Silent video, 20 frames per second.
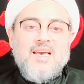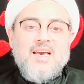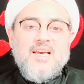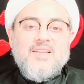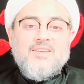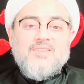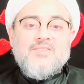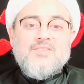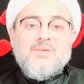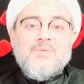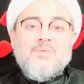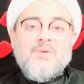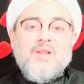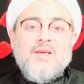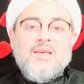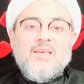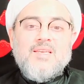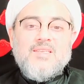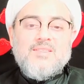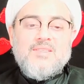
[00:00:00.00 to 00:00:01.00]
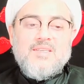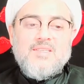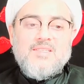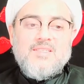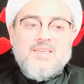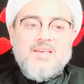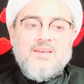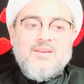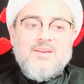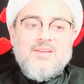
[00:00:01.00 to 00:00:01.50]
And in reply, Hazrat
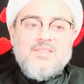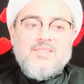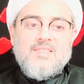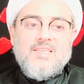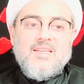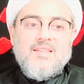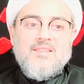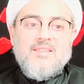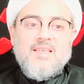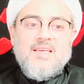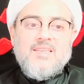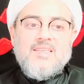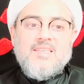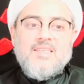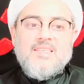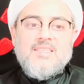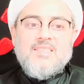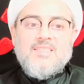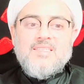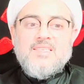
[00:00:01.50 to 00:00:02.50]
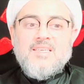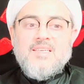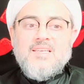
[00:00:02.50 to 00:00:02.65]
Zahra said, that is,